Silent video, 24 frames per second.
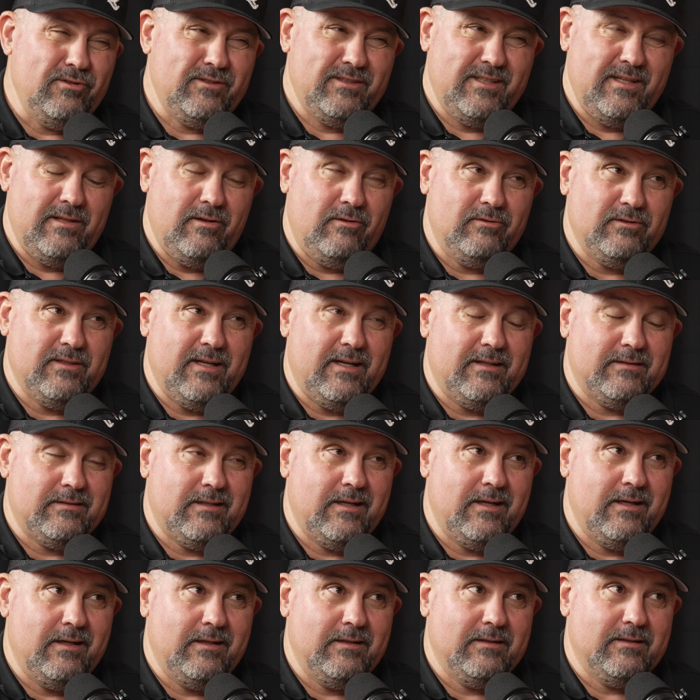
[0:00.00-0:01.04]
see those guys
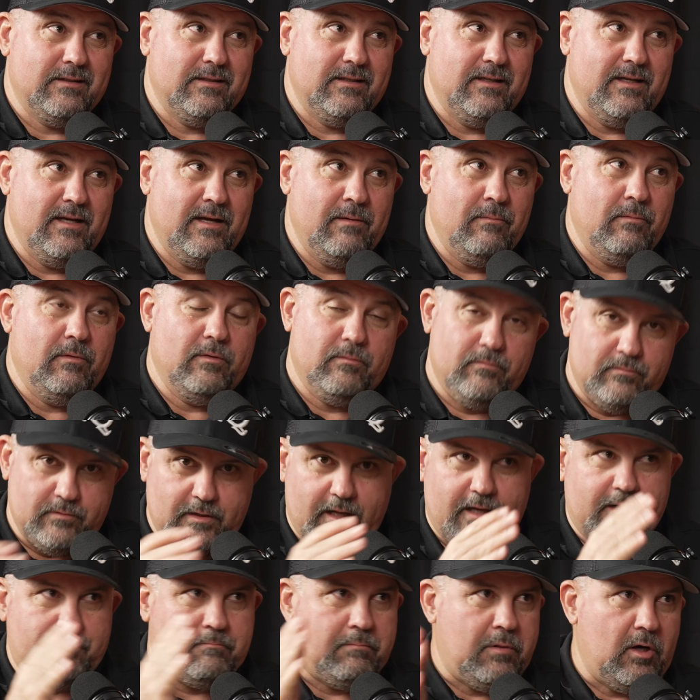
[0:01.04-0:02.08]
hit and
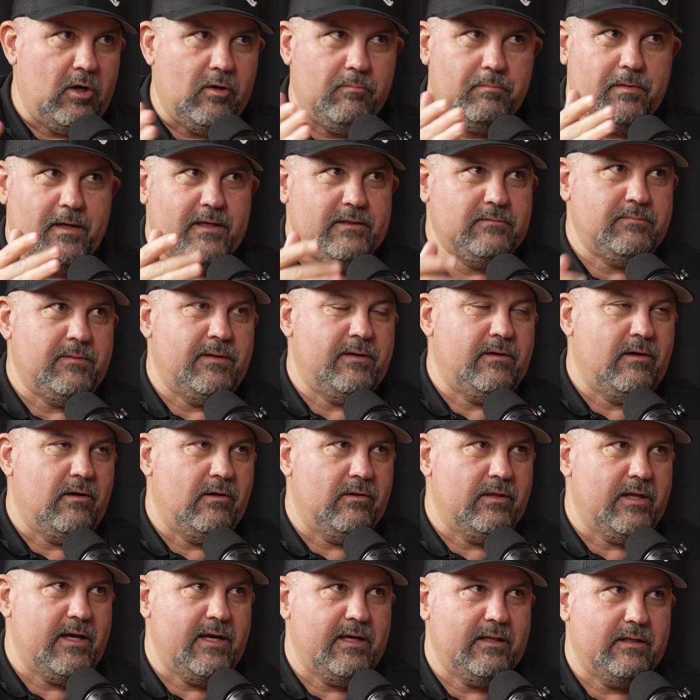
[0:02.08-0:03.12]
like ball placement and
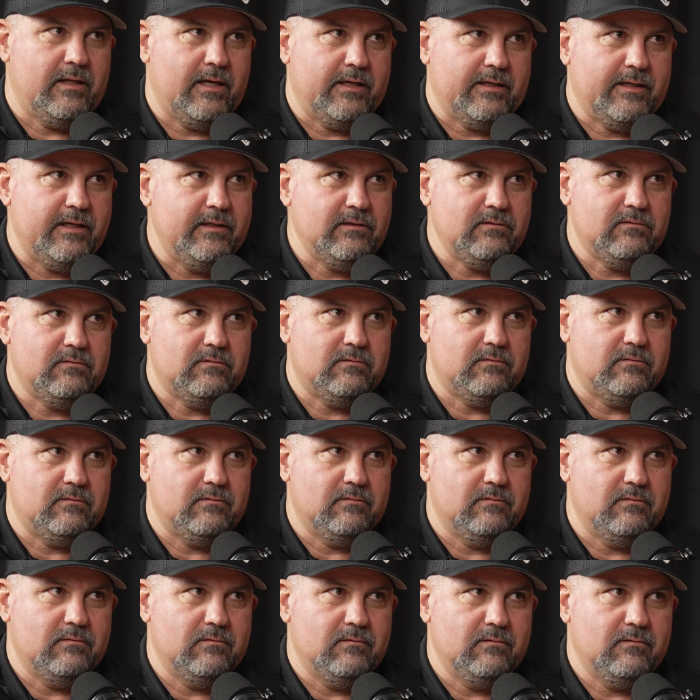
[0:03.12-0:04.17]
all that, like it's
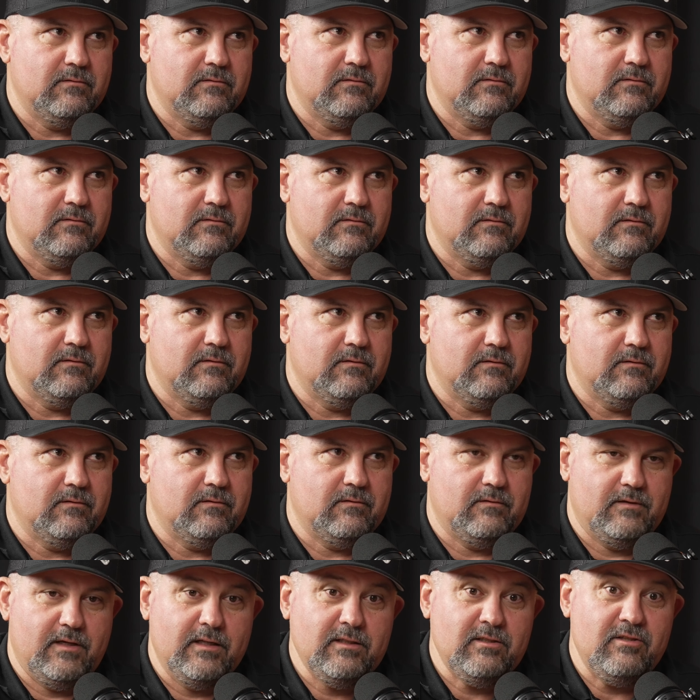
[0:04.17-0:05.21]

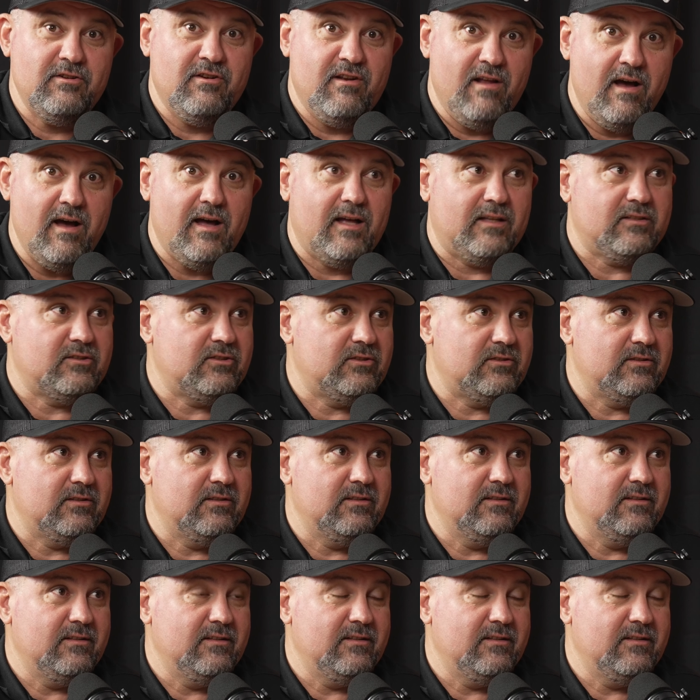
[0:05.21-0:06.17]
it's nuts.